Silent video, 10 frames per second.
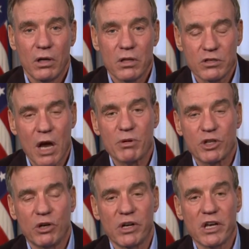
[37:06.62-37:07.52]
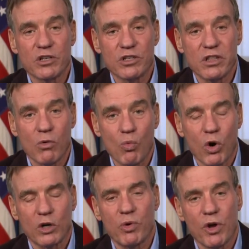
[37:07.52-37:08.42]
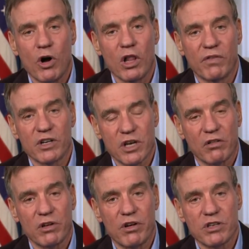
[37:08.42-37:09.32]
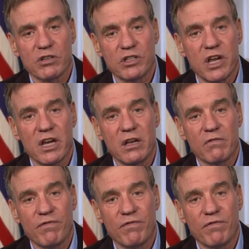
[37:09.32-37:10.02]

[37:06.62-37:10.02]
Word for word: cybersecurity agency that worked with all of our secretaries of state and